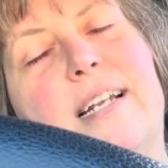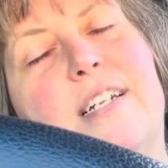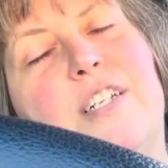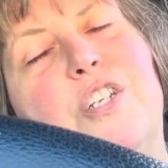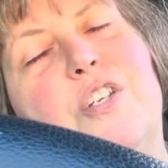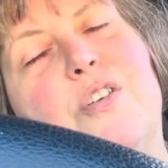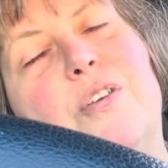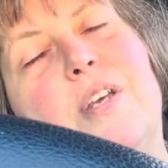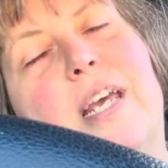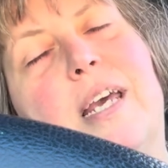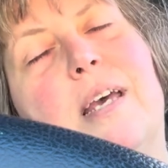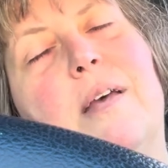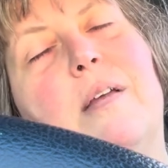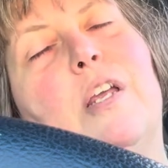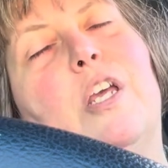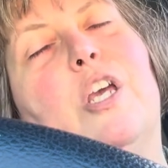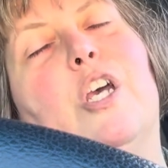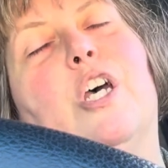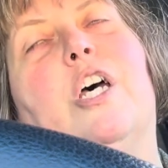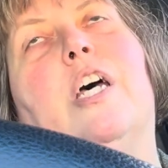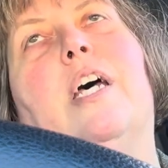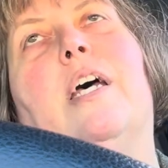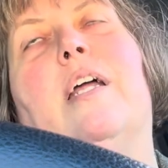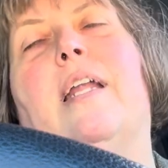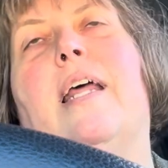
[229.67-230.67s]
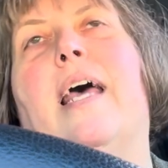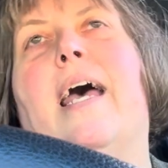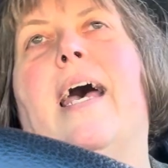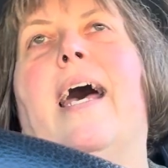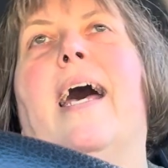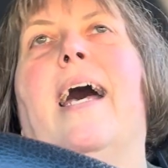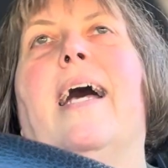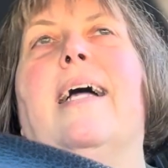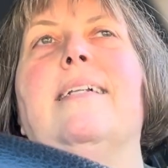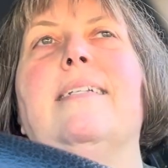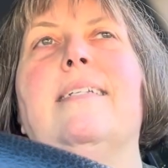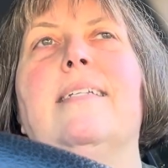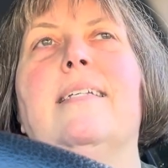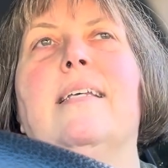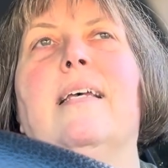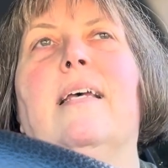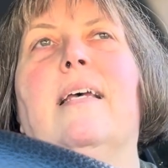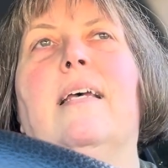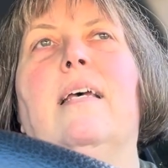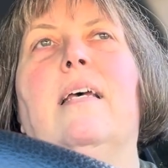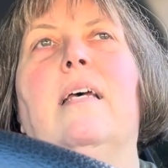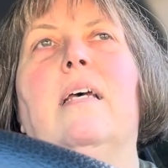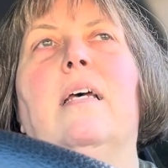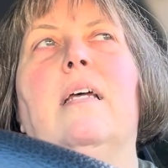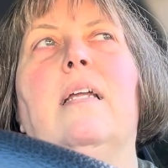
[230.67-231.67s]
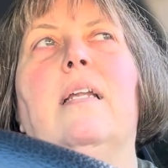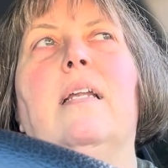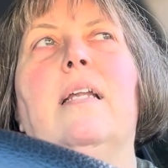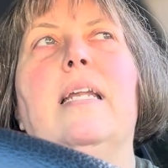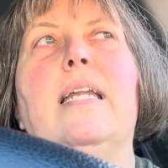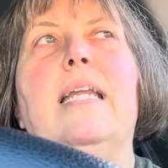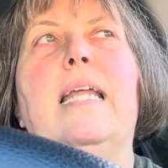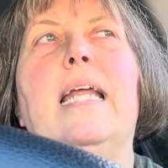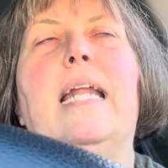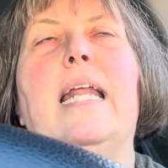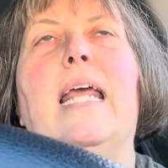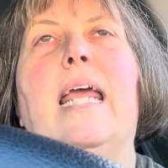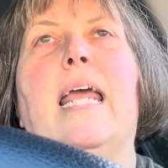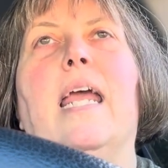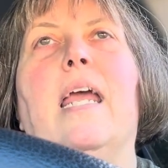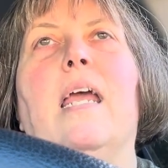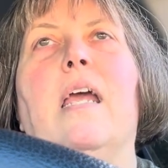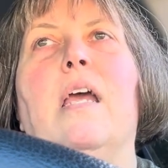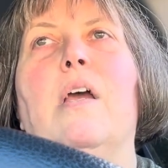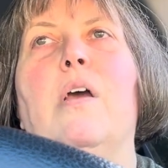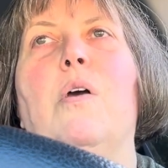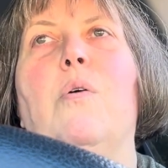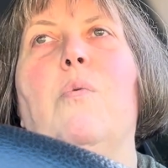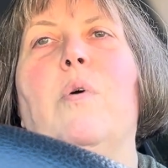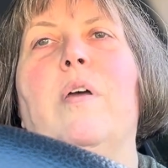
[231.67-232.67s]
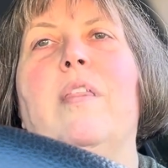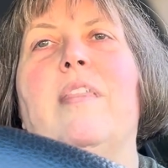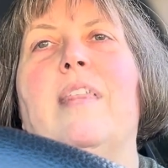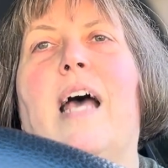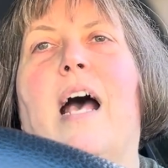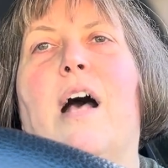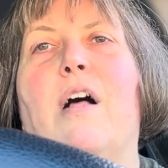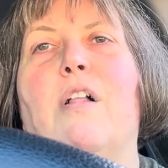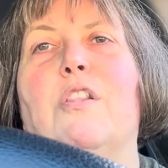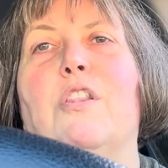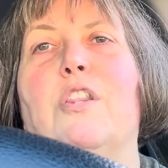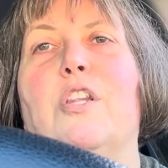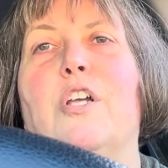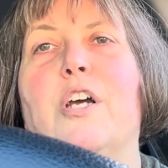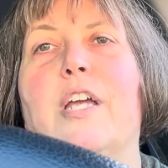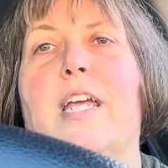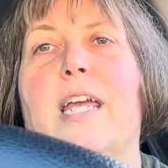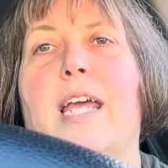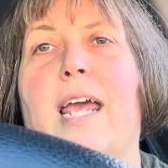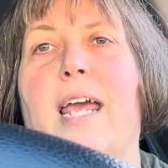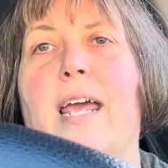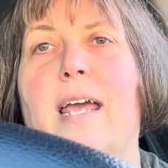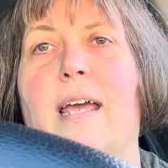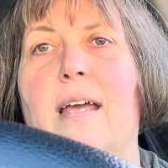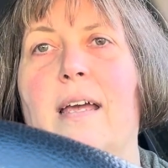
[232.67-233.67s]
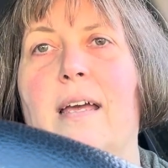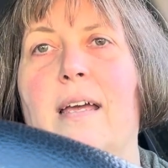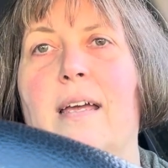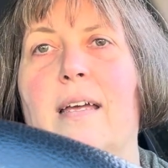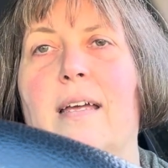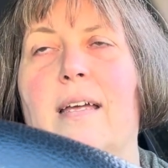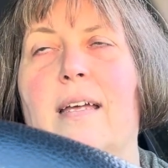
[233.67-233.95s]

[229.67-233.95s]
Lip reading: to get good at knitting without looking,